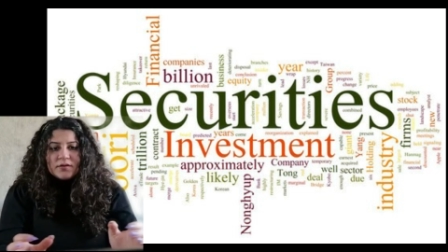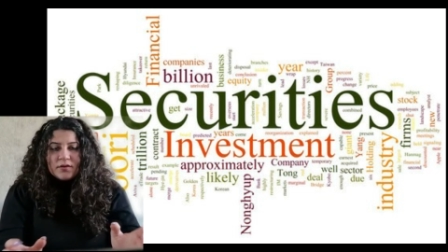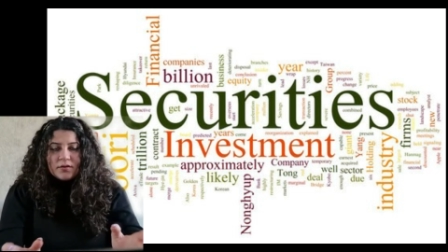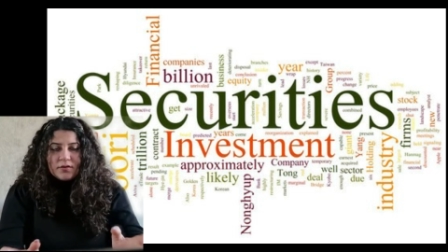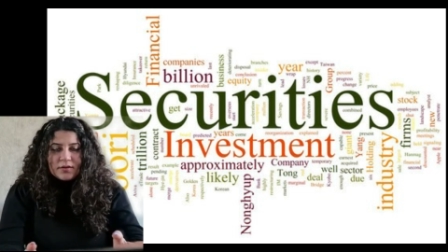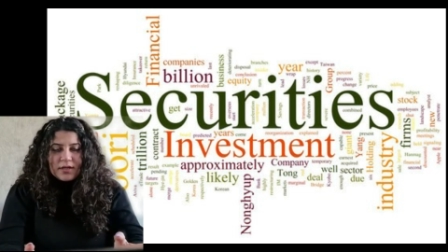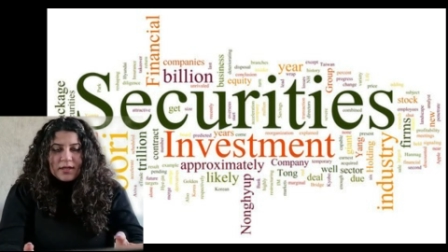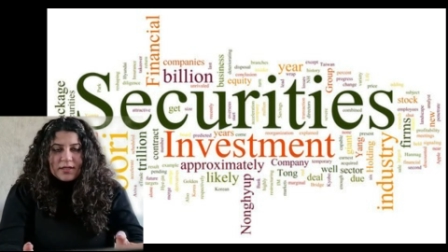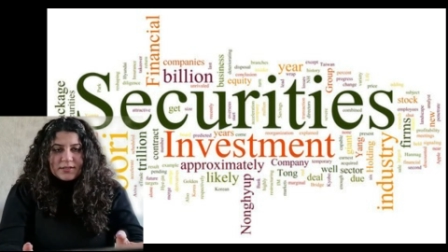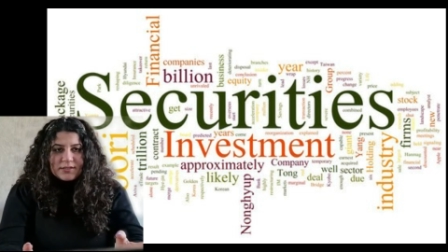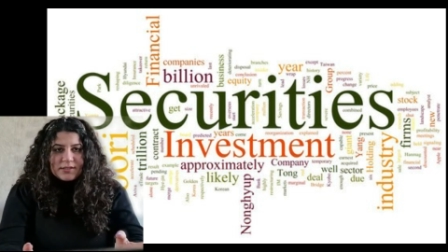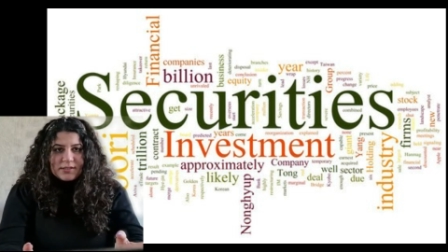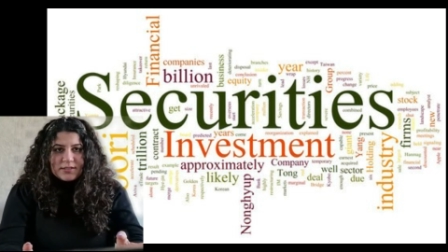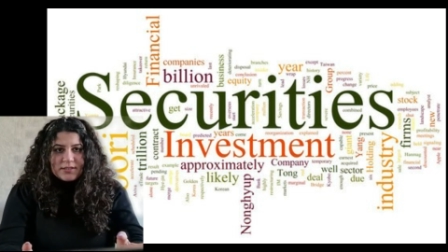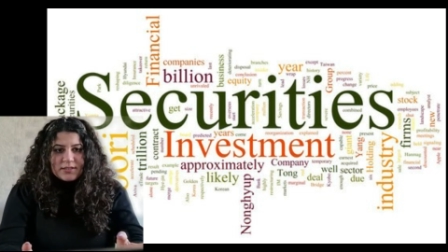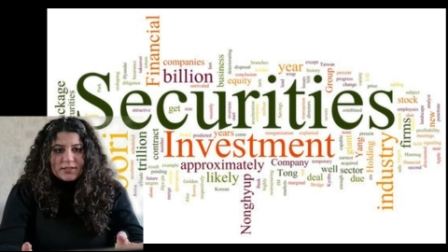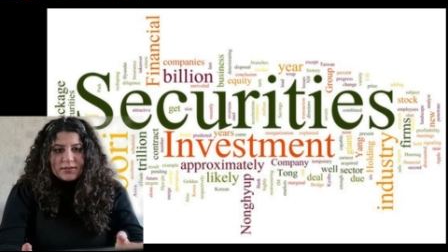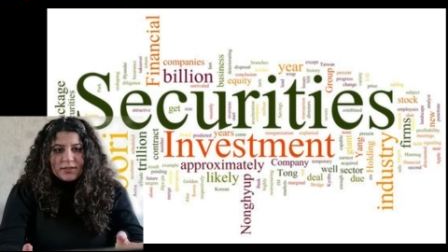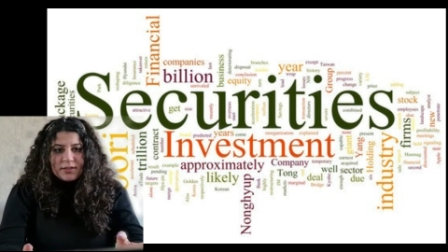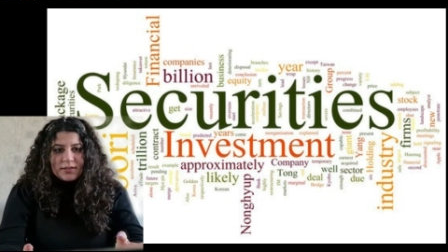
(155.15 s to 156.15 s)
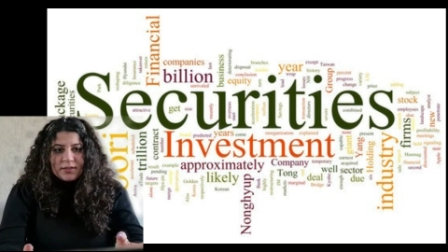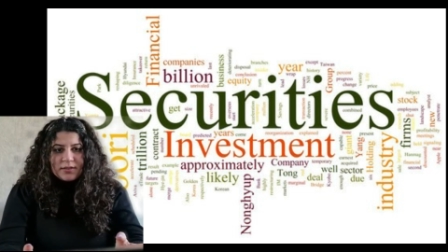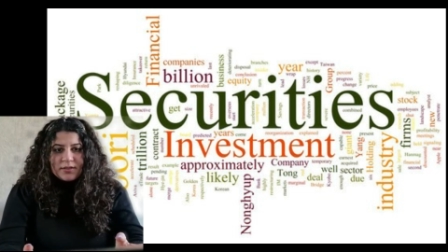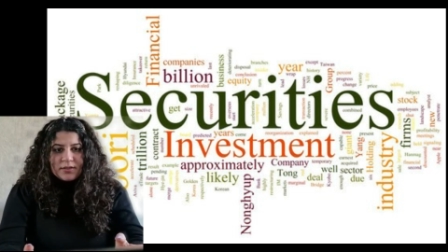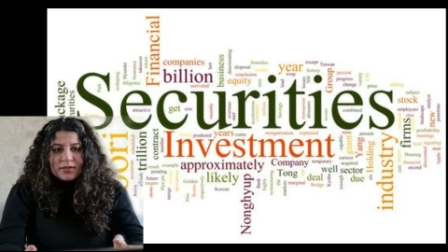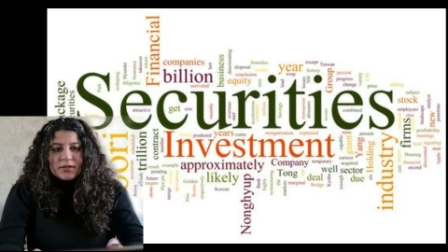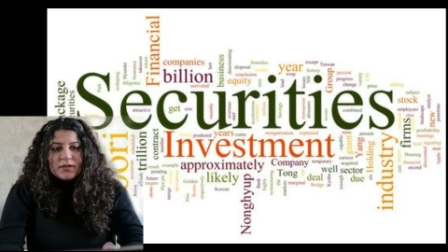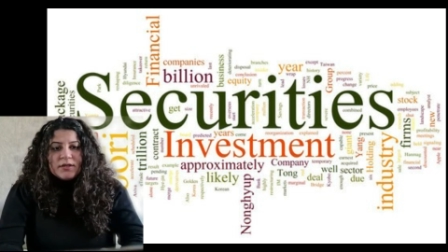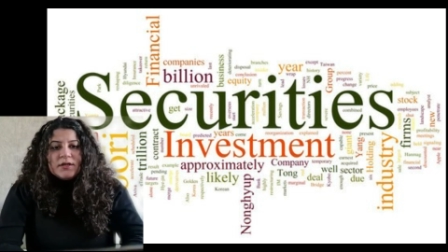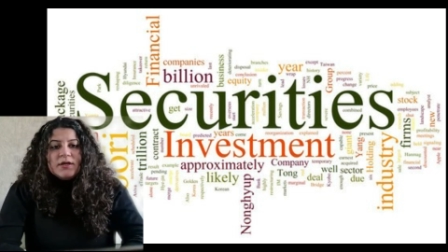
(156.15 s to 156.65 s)
or entity,
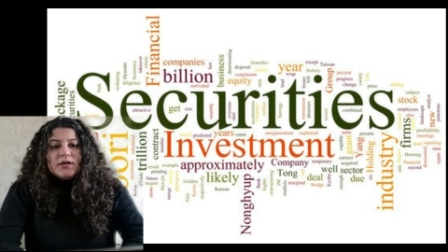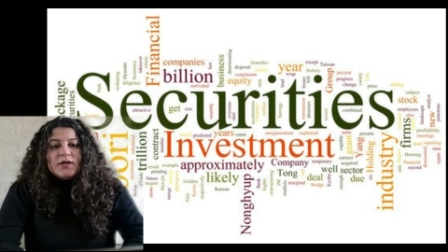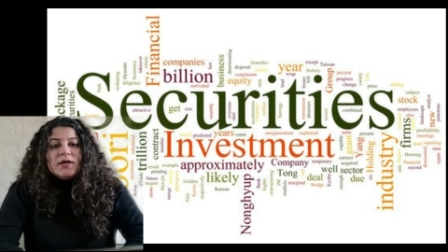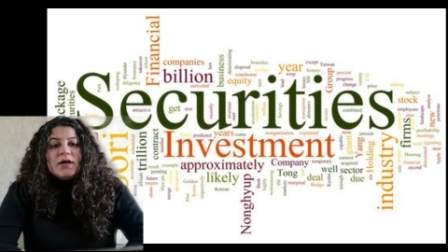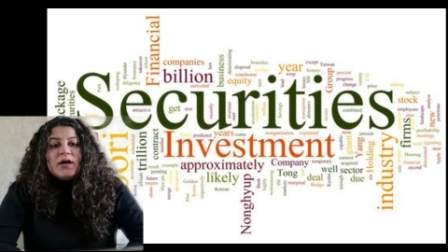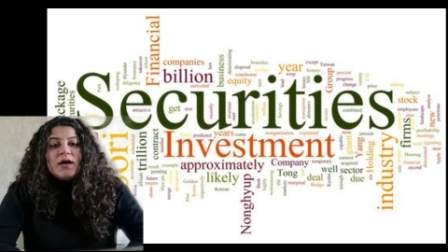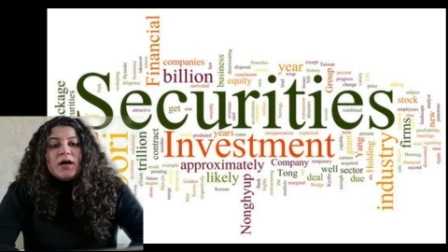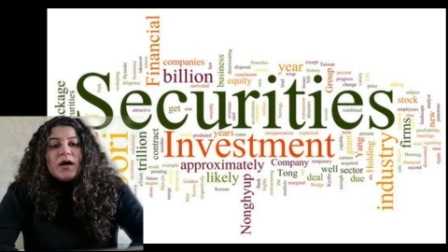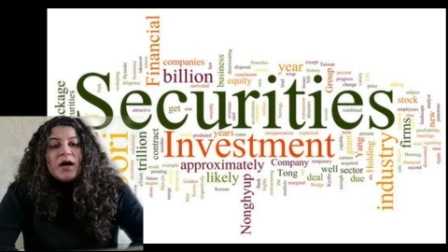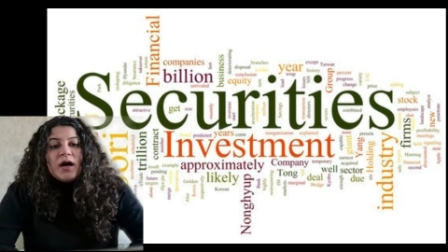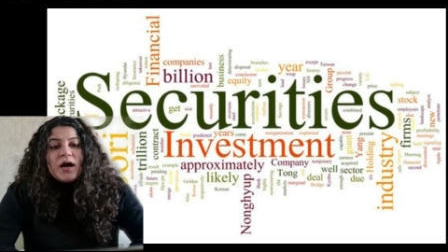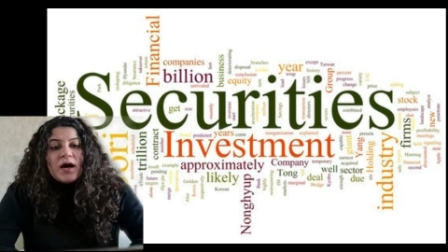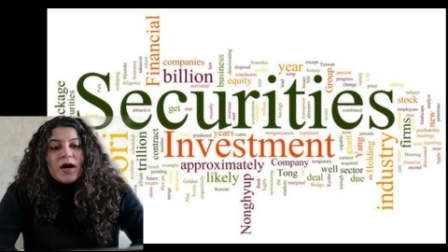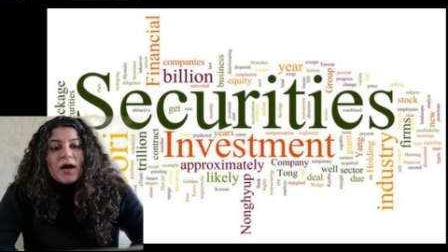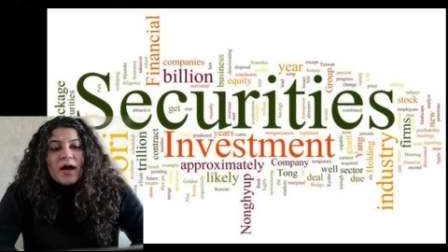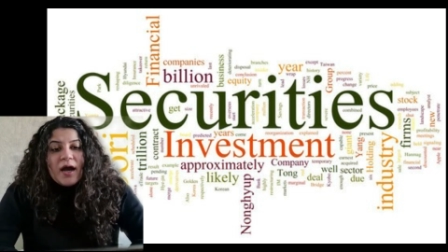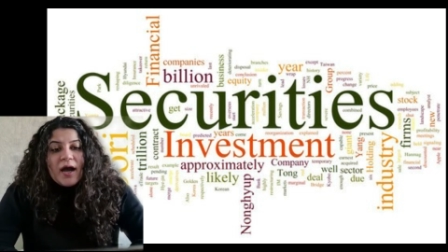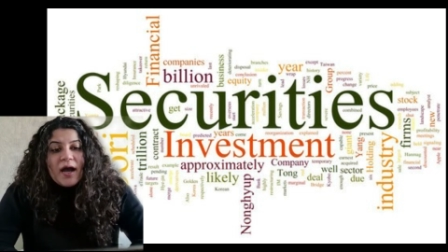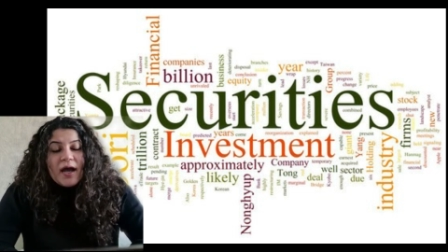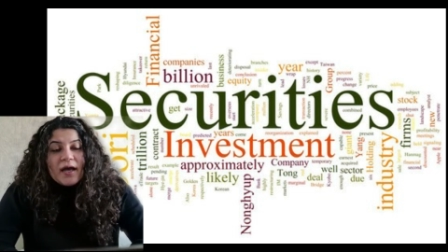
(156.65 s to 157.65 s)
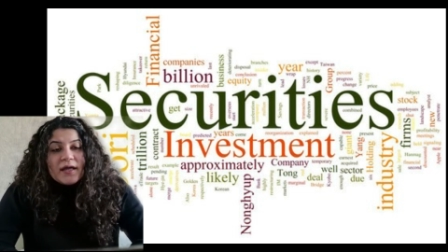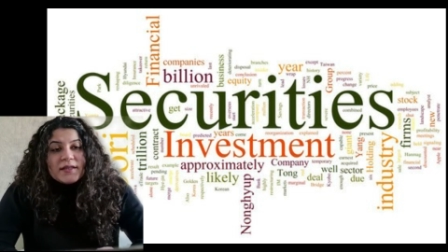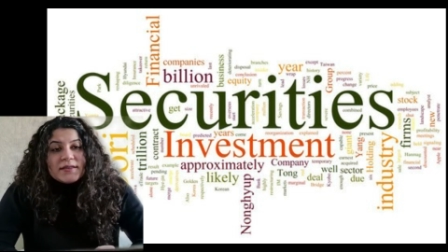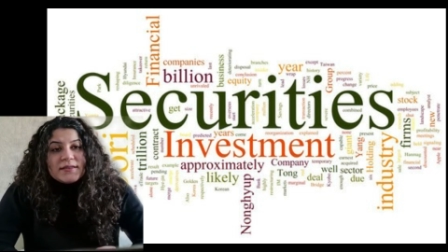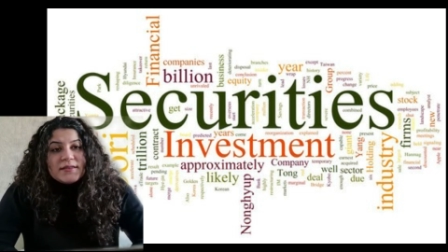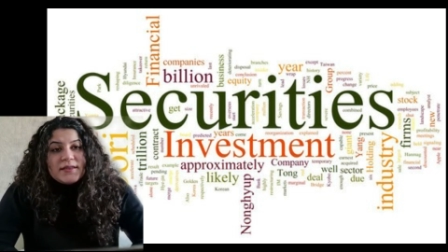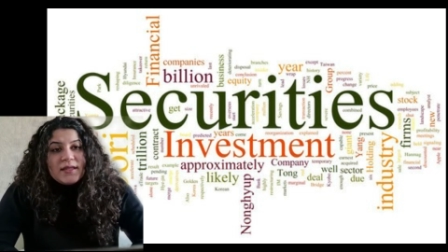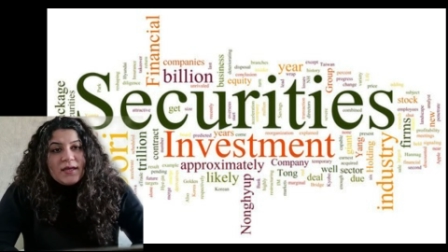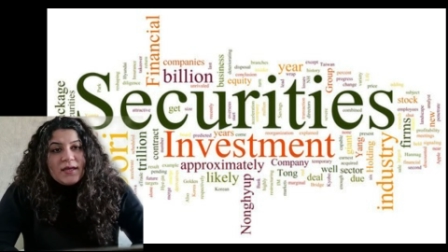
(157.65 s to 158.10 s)
and